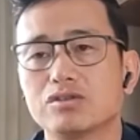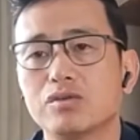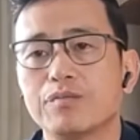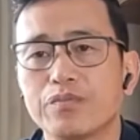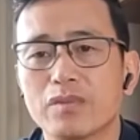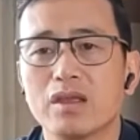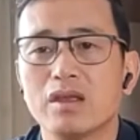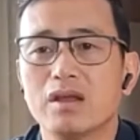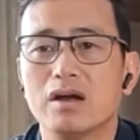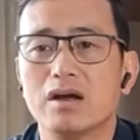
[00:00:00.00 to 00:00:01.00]
So
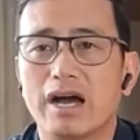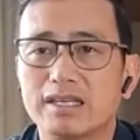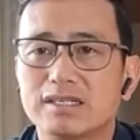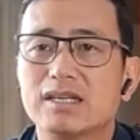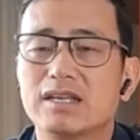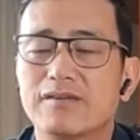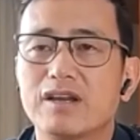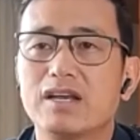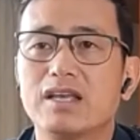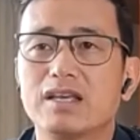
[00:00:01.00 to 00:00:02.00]
ISL
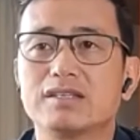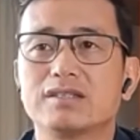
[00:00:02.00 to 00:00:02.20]
definitely